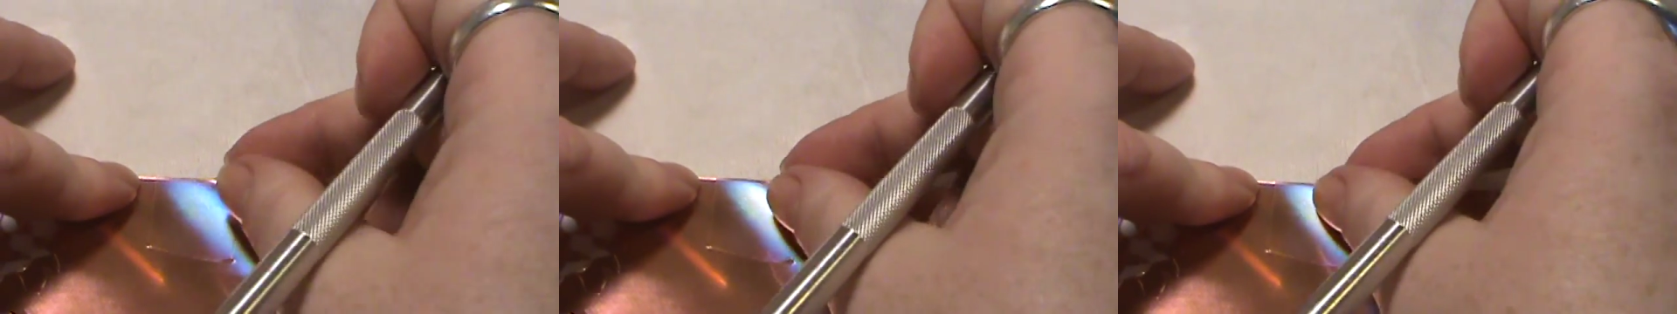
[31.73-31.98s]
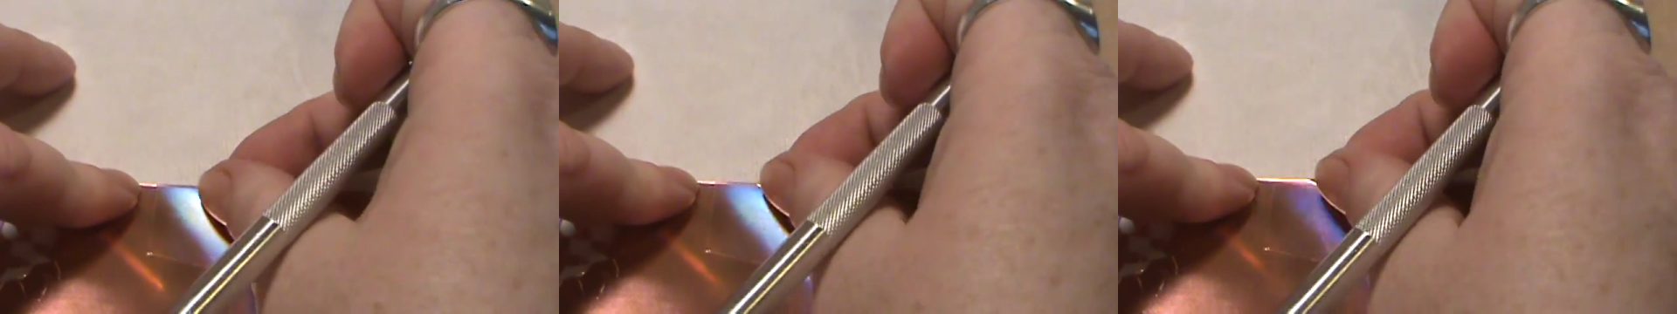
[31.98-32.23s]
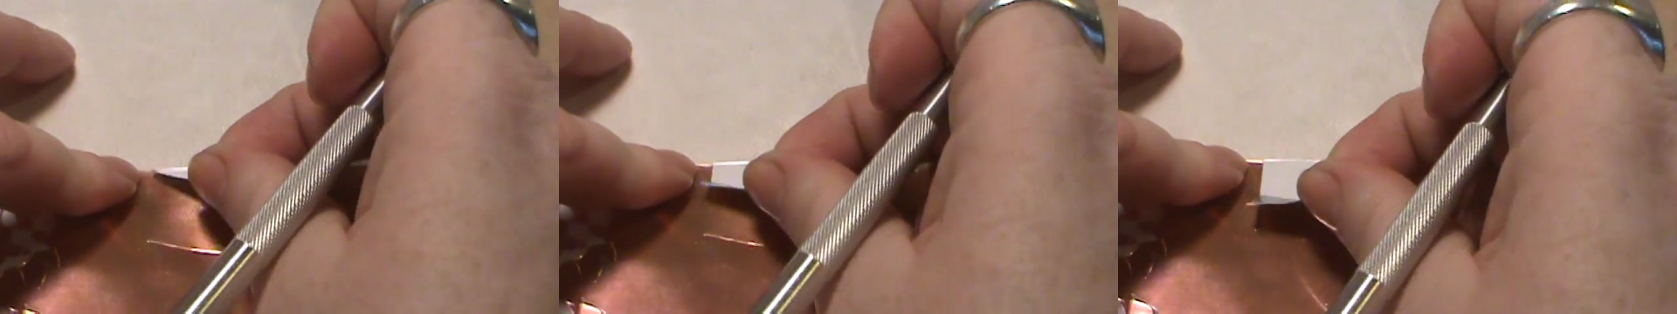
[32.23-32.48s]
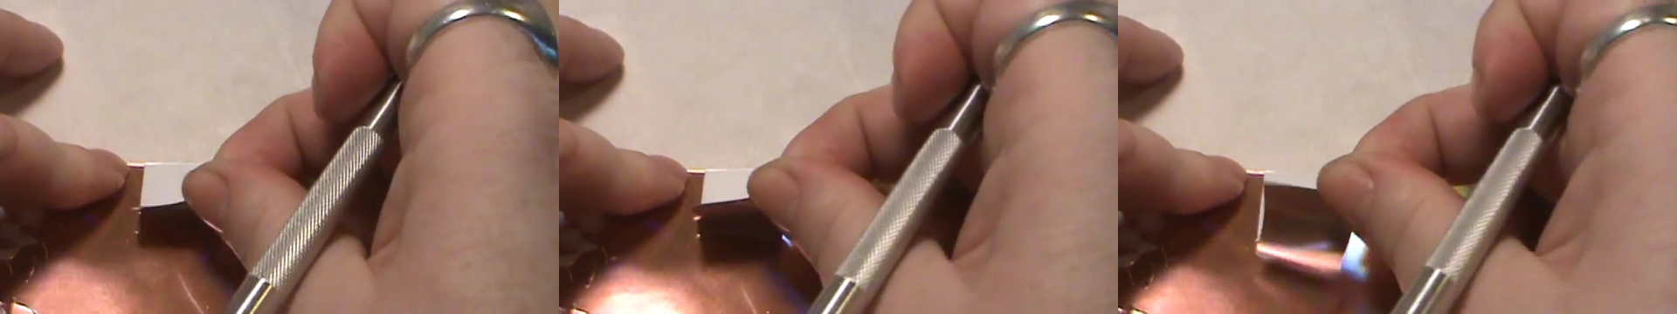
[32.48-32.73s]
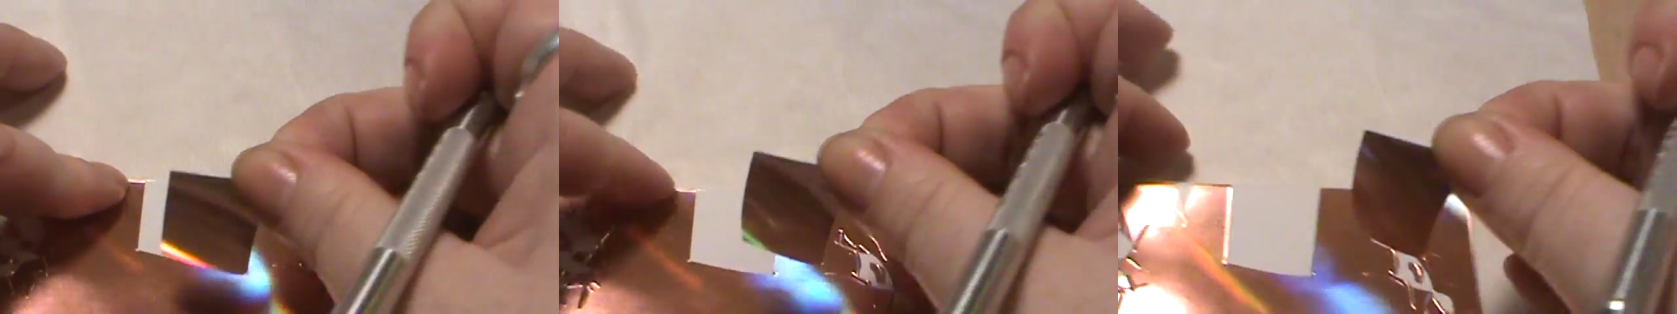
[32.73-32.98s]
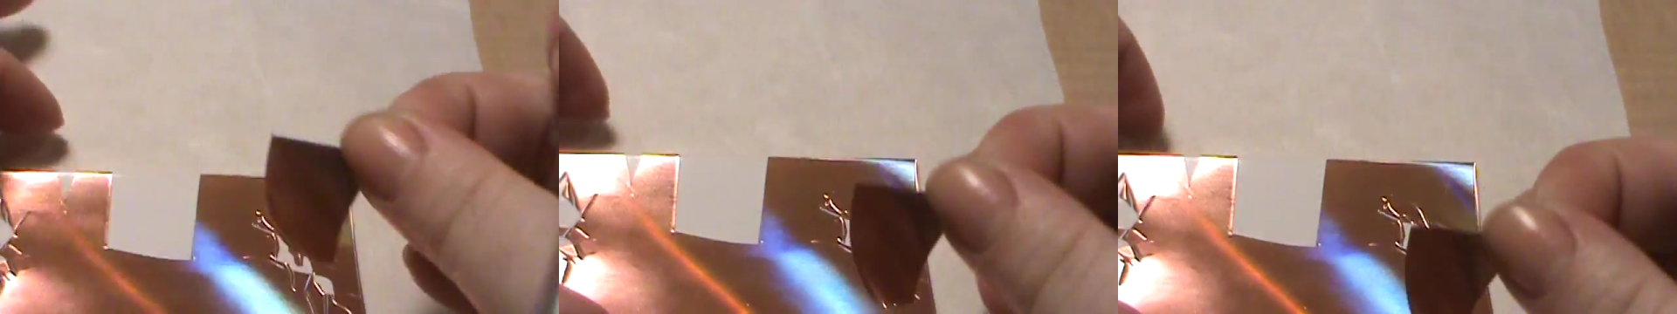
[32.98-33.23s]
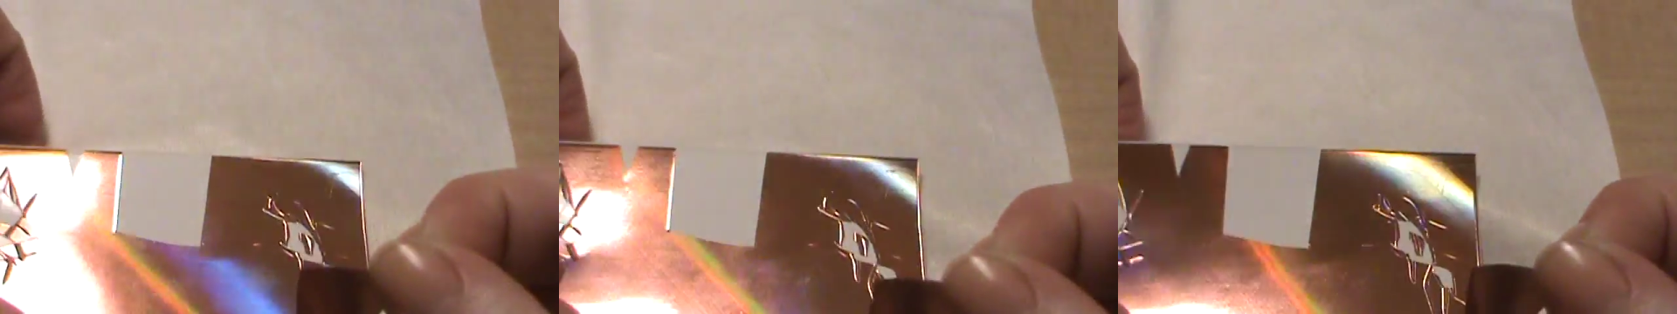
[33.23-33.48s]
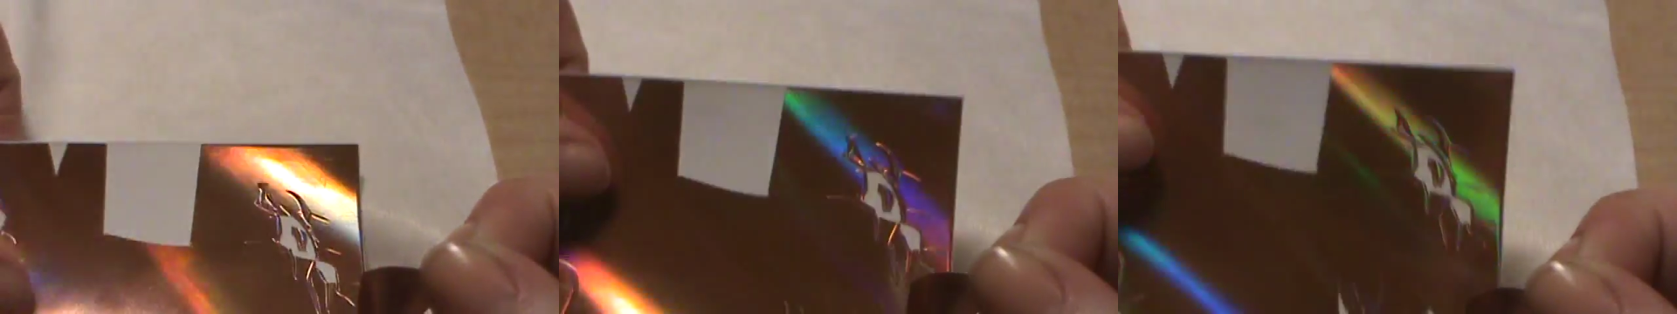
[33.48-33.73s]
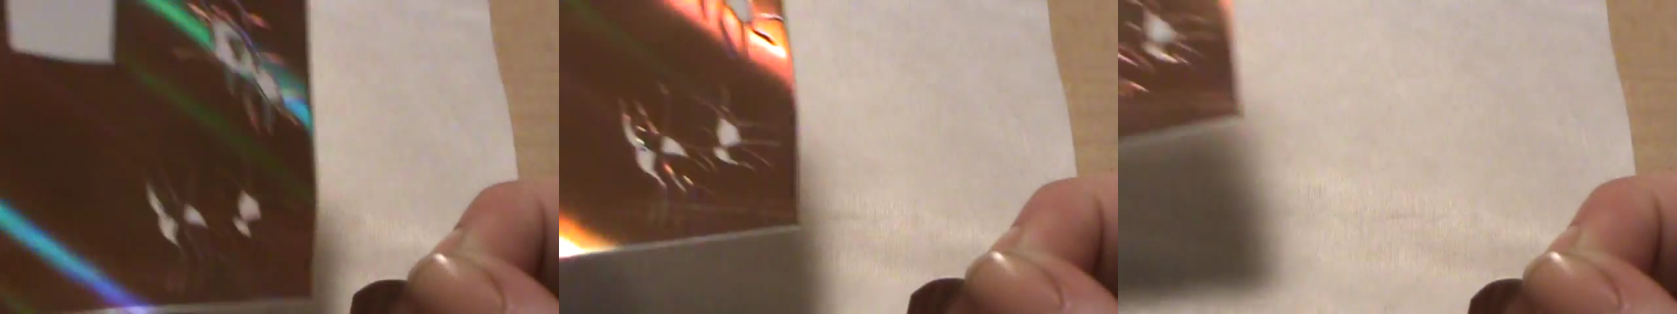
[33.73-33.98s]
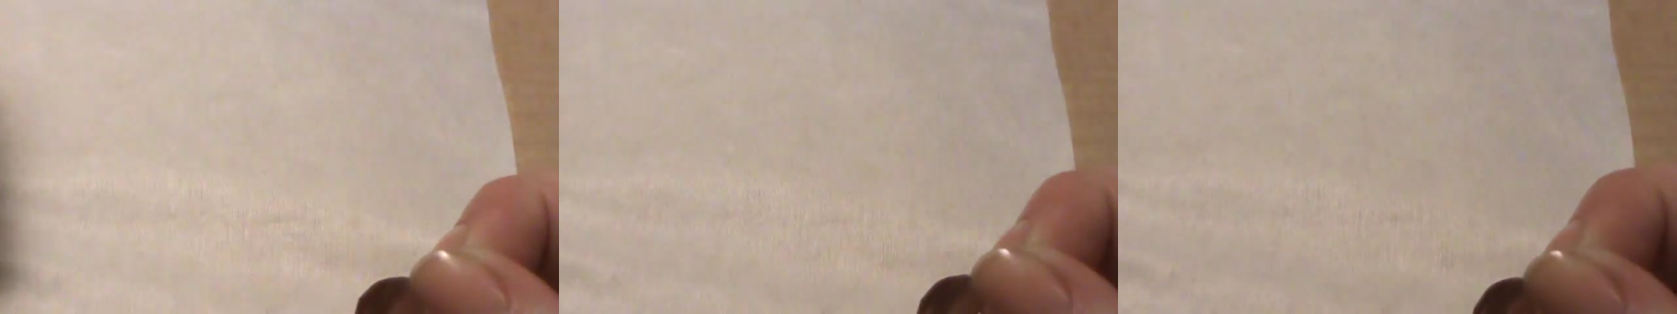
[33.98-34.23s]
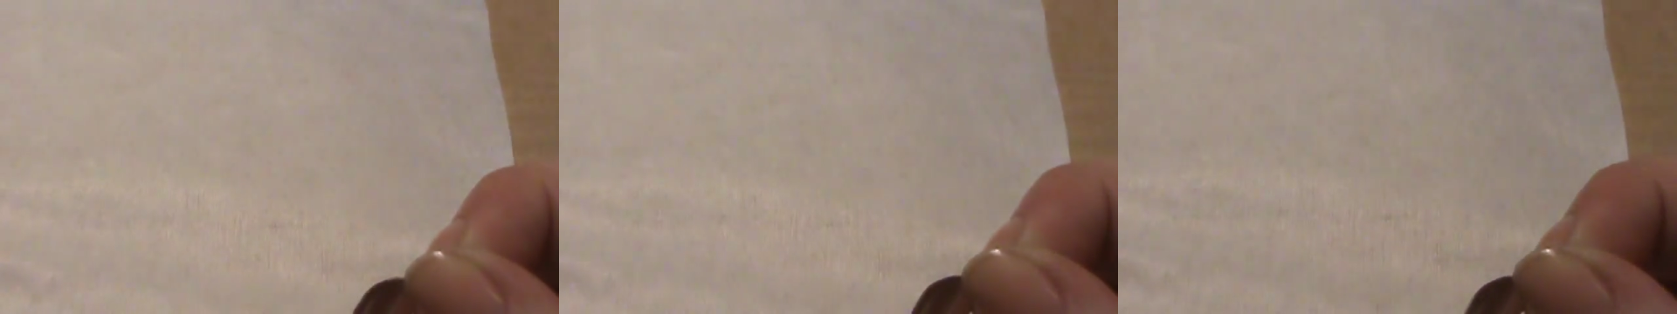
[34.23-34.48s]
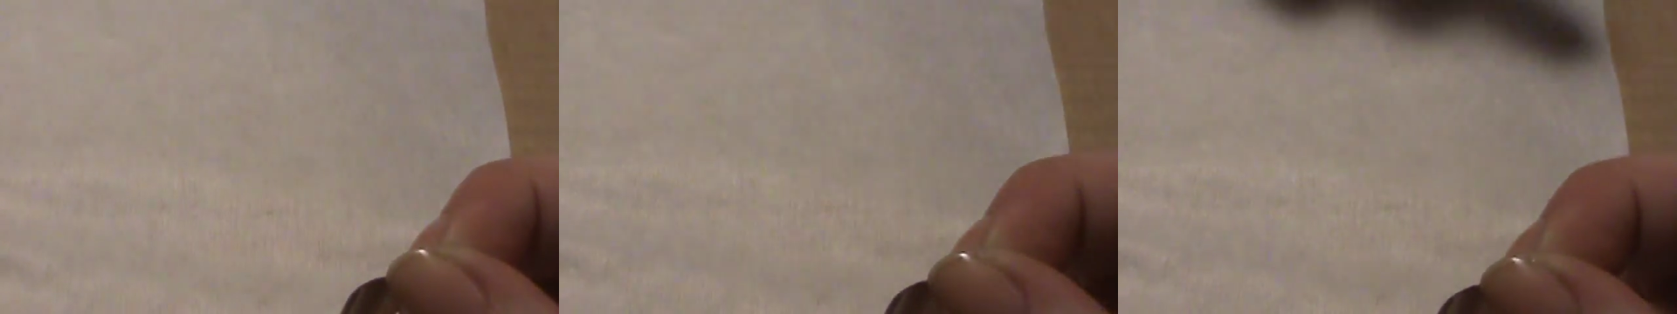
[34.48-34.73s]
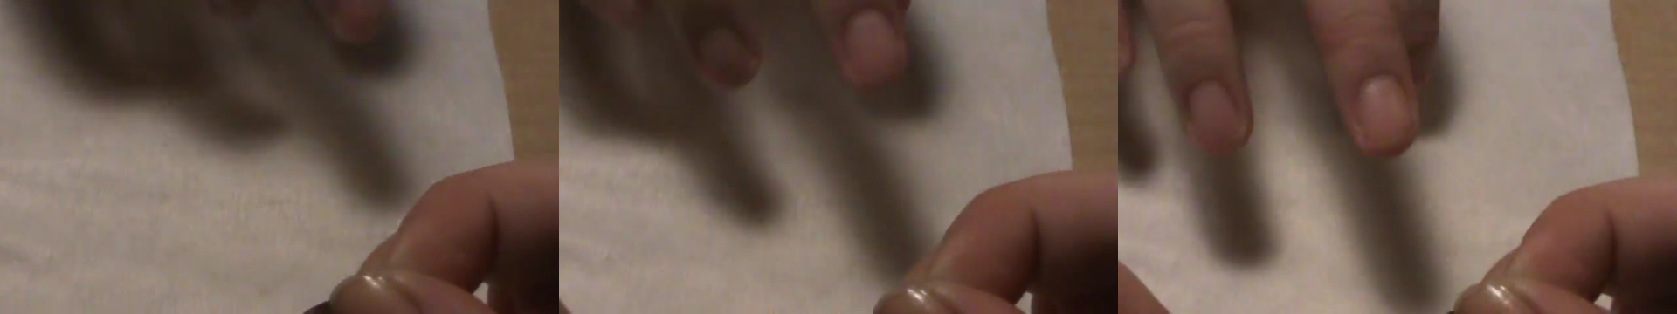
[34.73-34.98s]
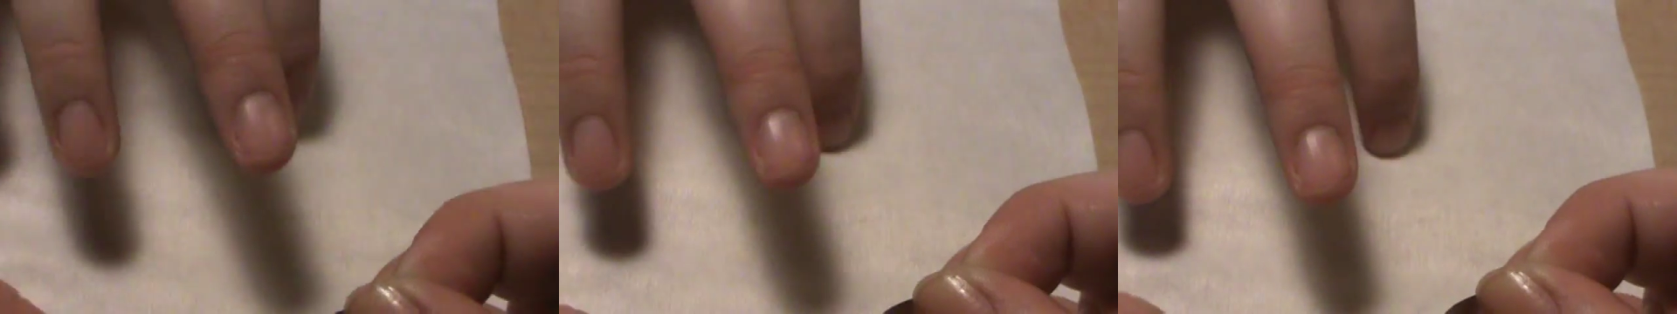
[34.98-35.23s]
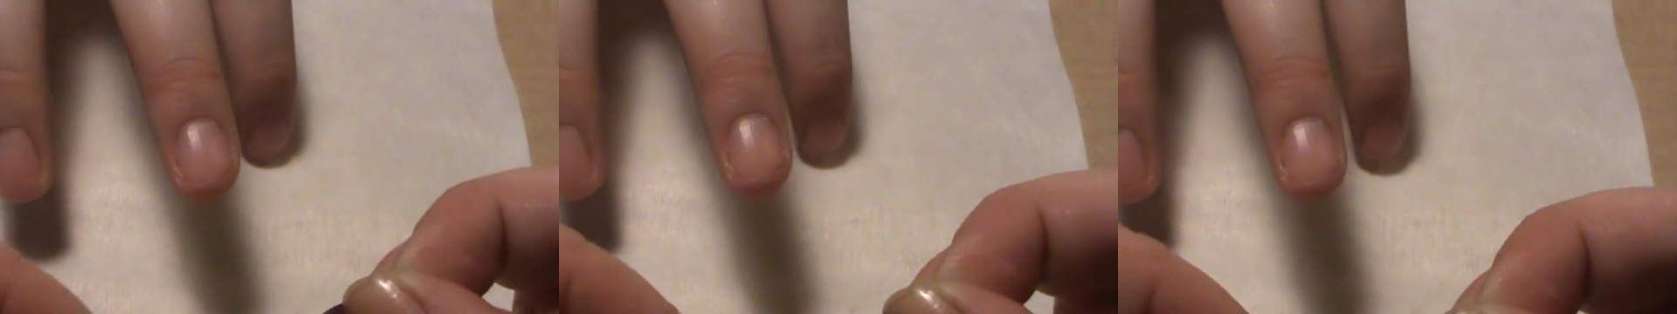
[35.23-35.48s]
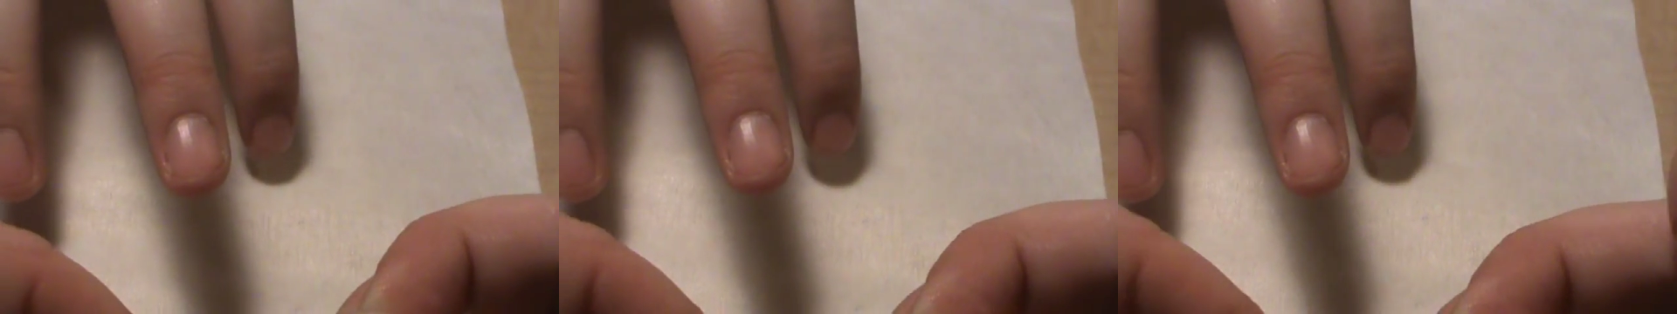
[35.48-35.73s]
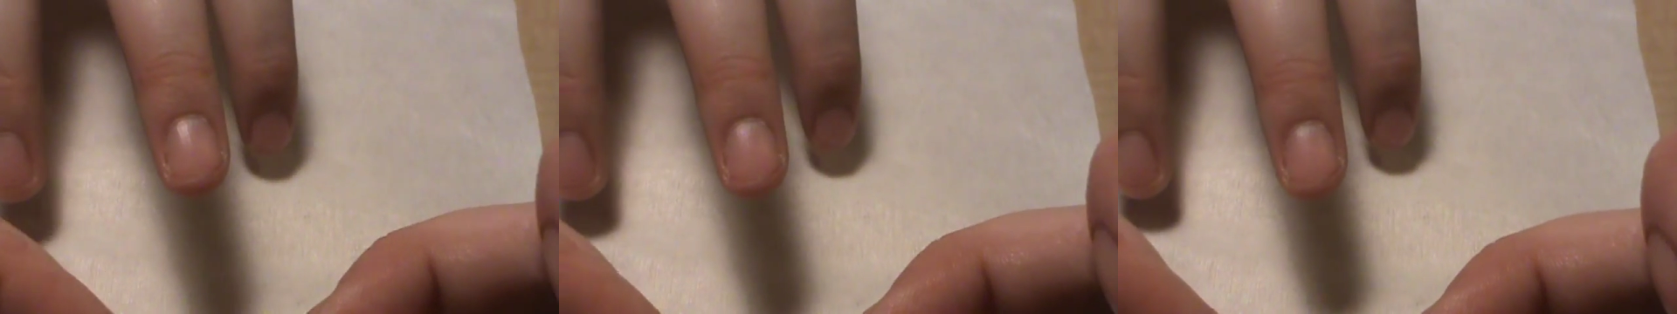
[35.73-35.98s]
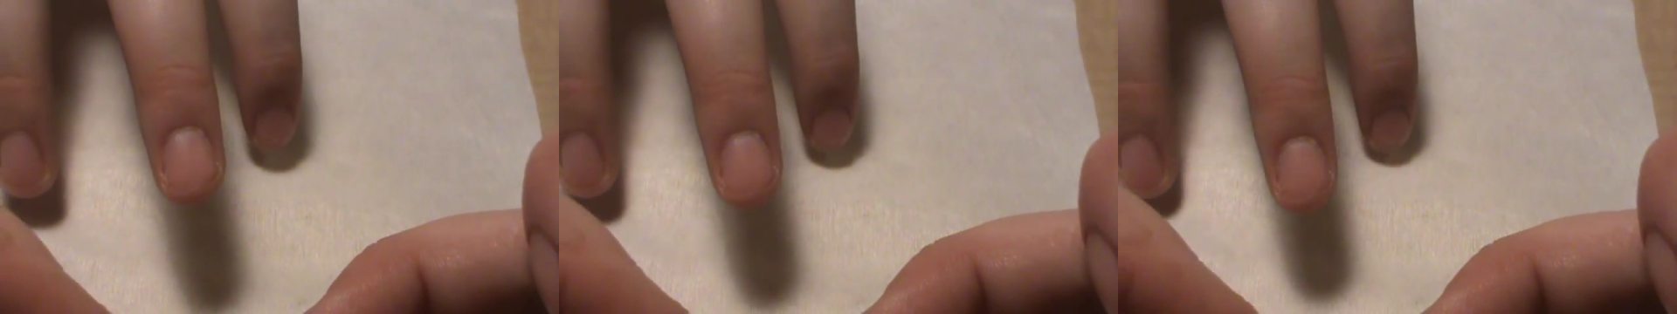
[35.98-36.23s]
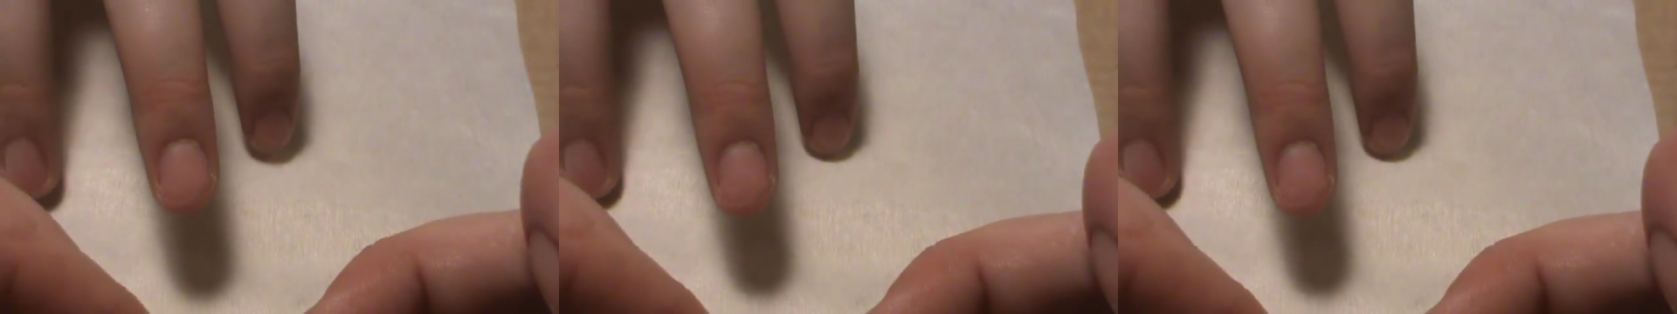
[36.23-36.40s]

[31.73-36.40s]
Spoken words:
[unreadable: no face in view]